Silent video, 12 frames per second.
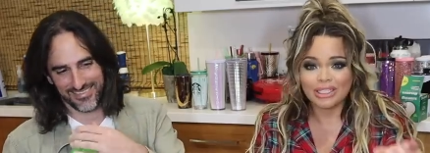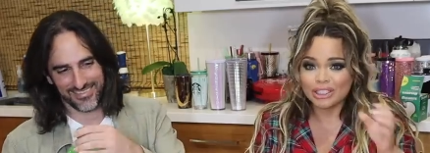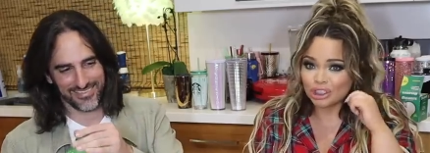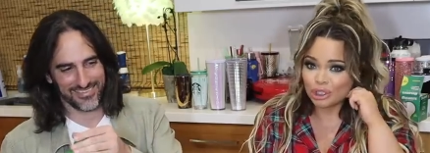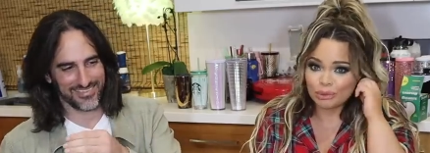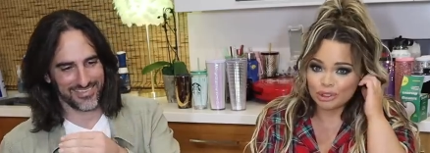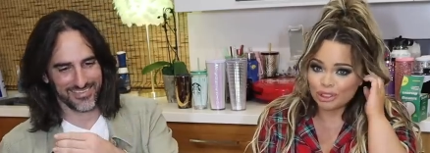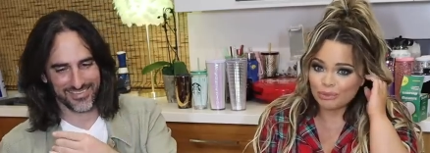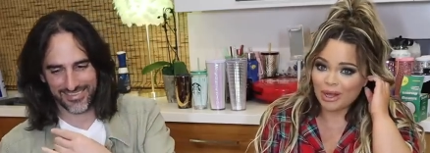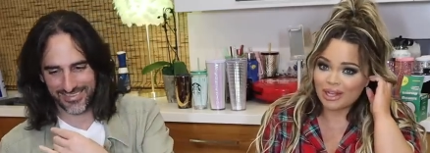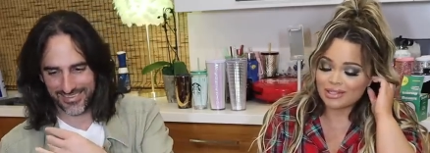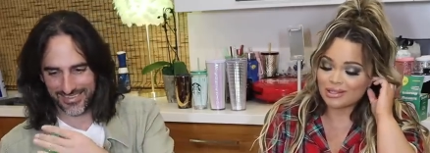Speaker 1: wanted this triple treat
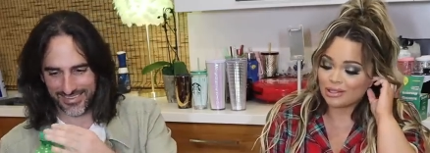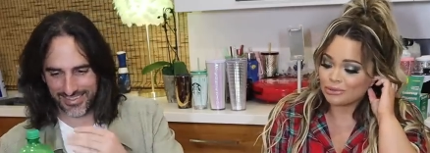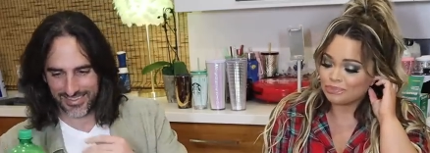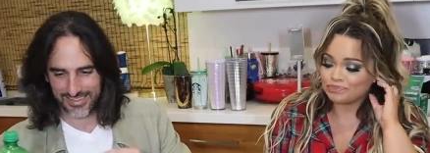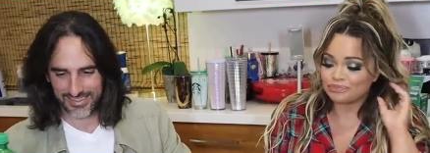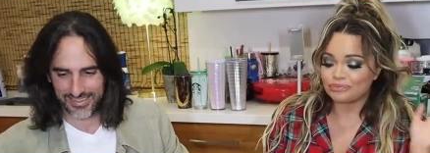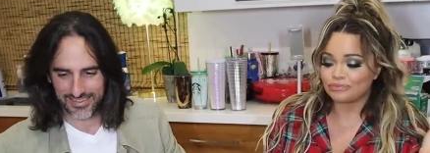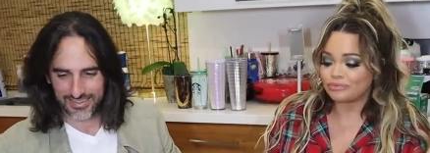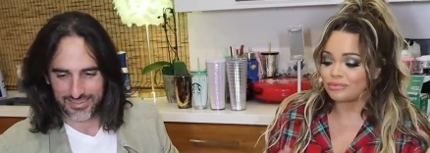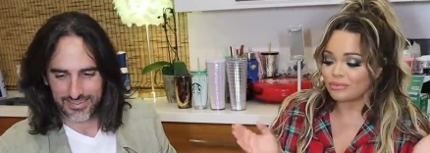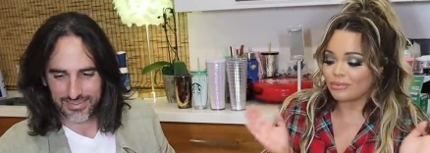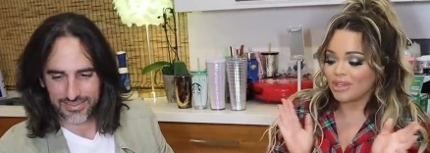box, so
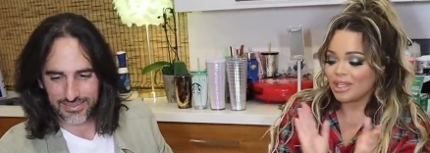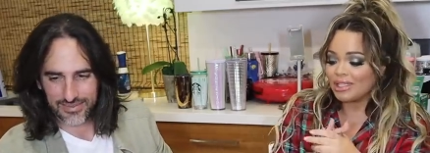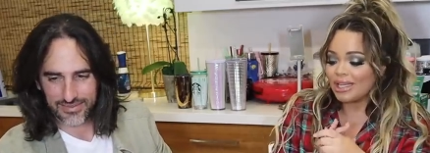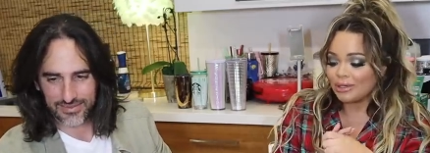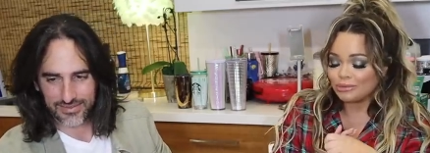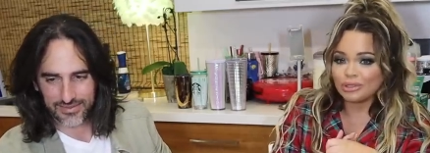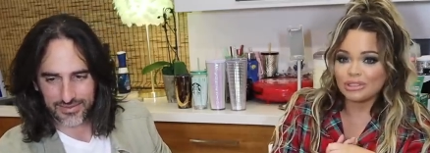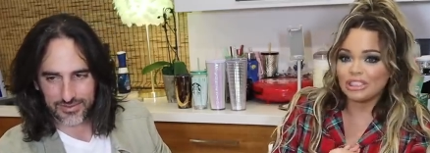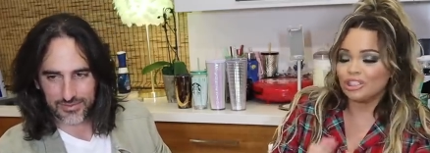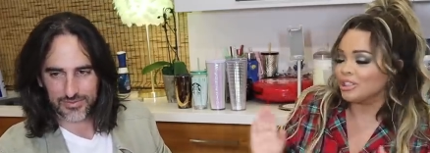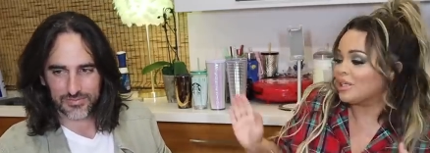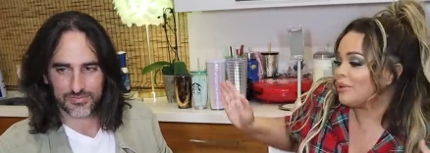now I'm cozy. You
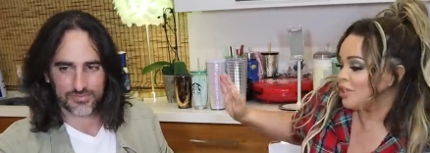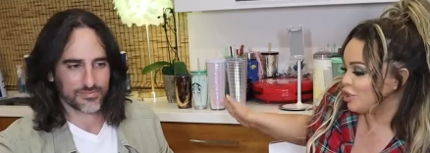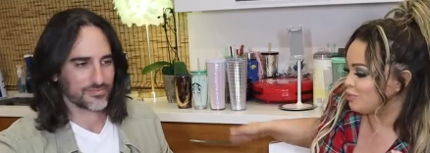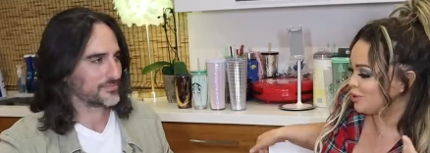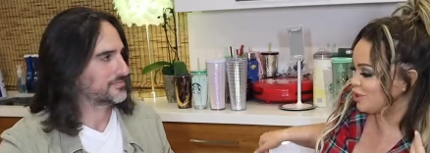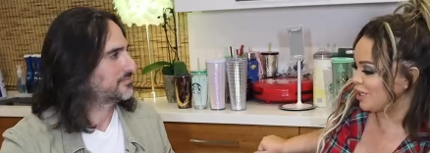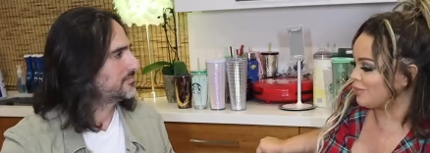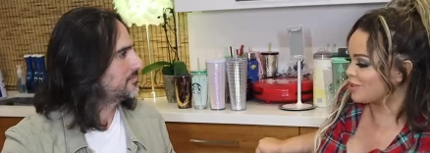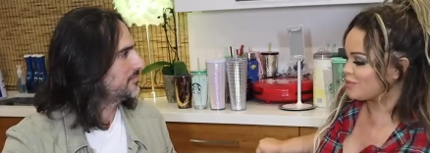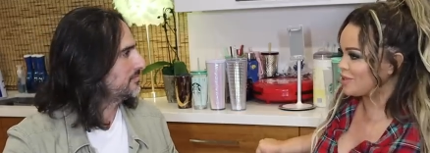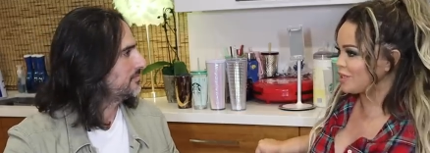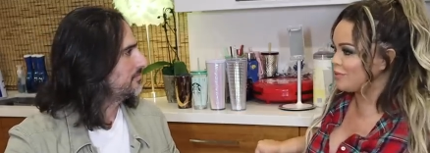should have been in your pajamas.
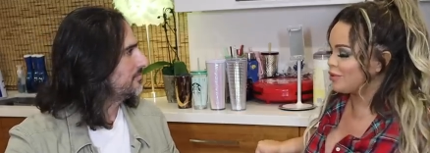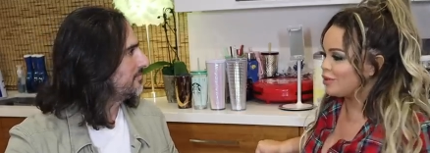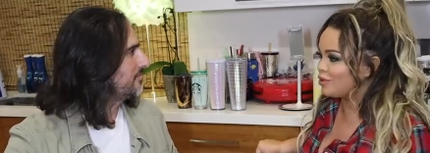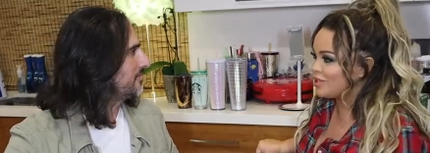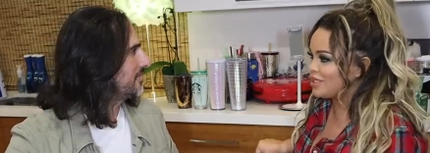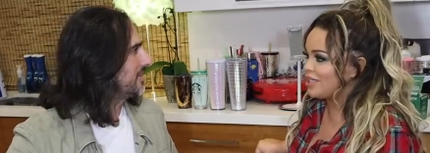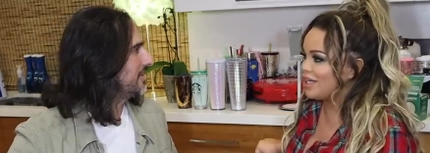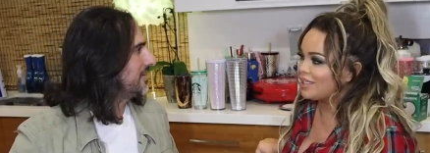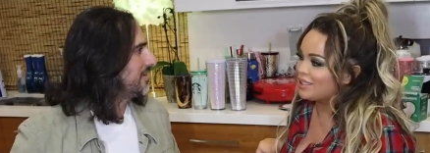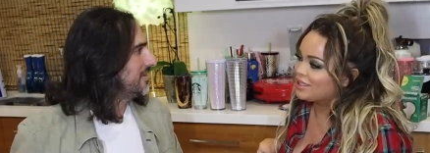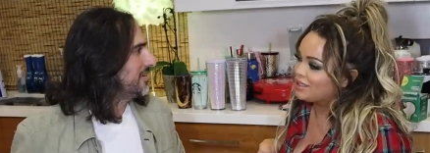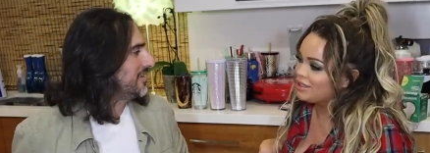We could have been cozy
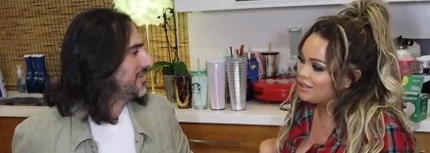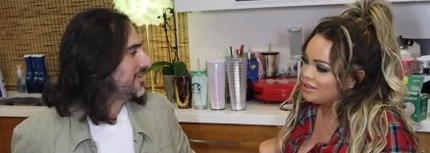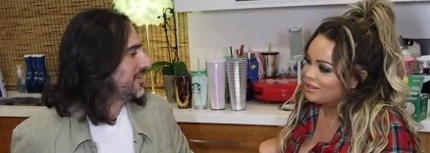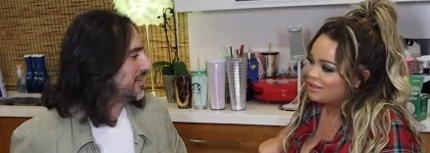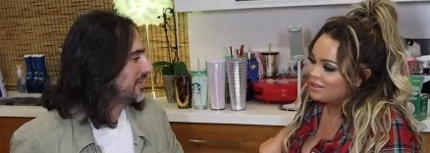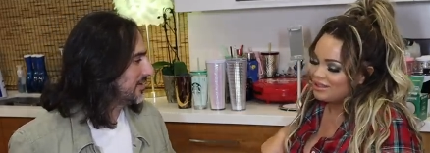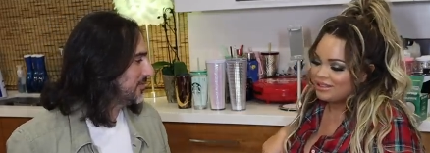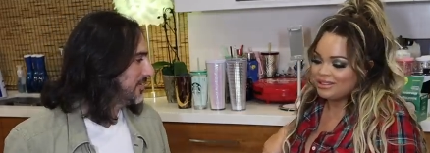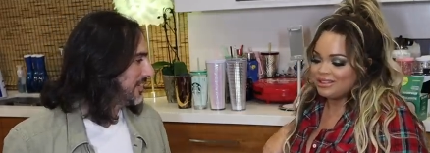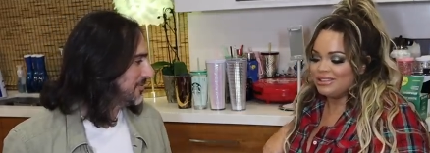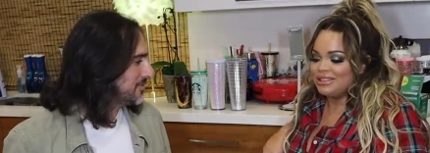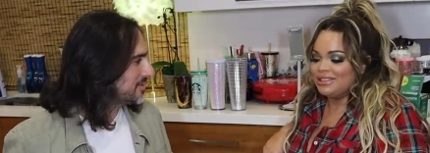together.
Speaker 2: Well,
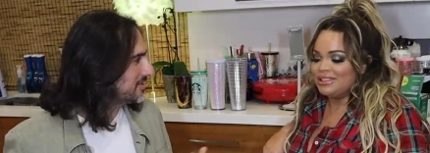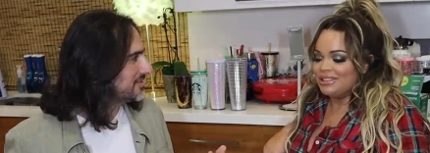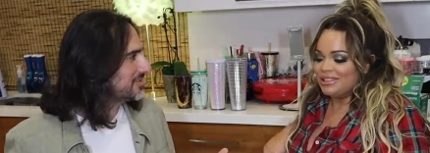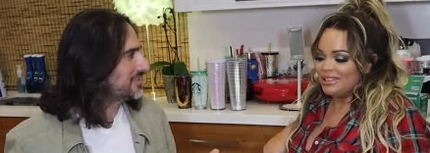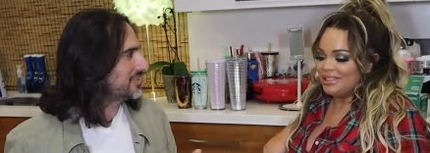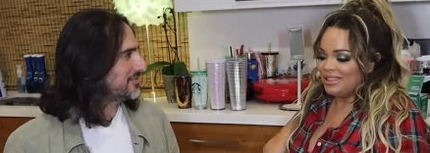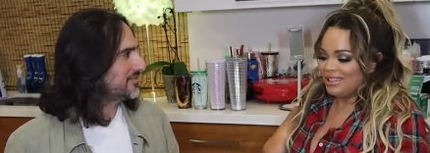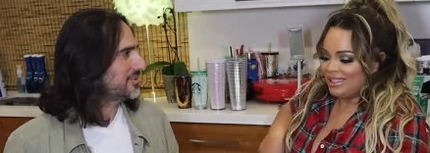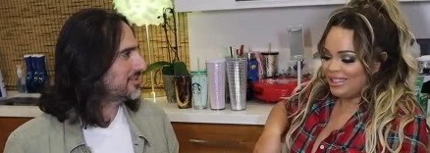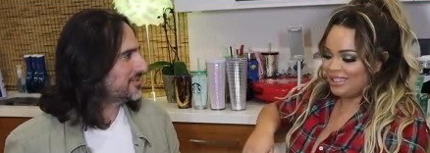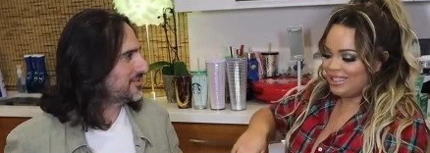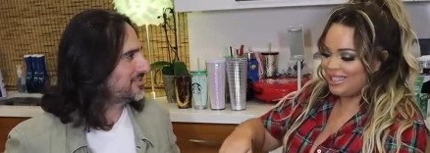I wasn't in a
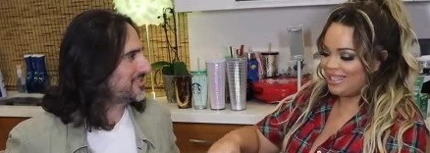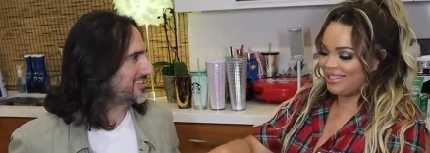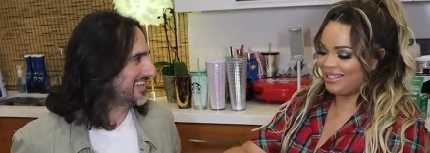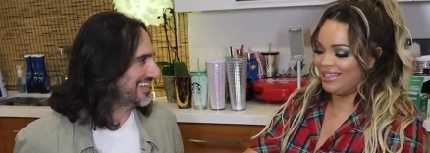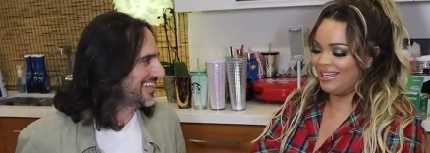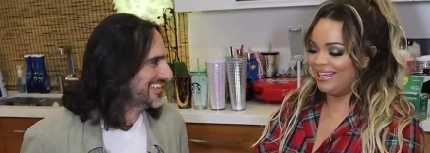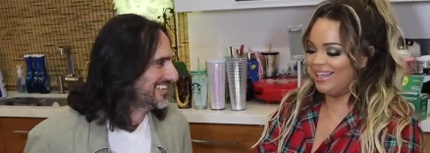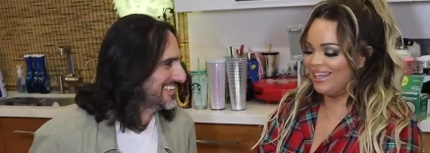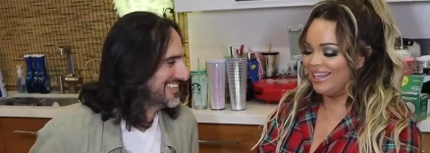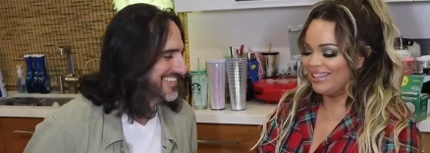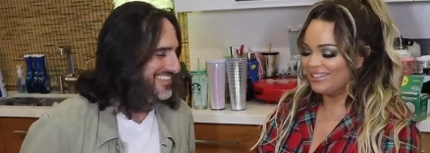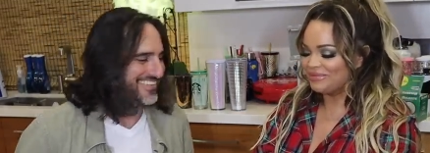video
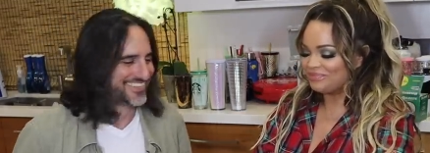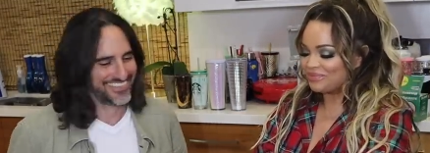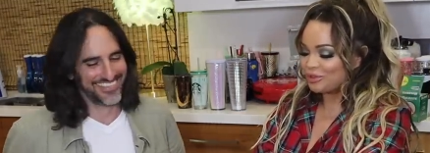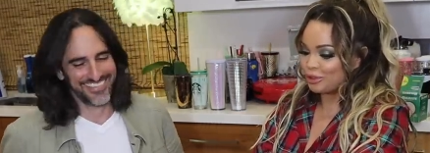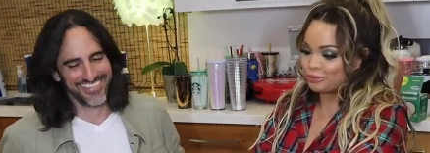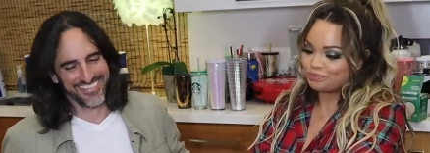today.
Speaker 1: Sure.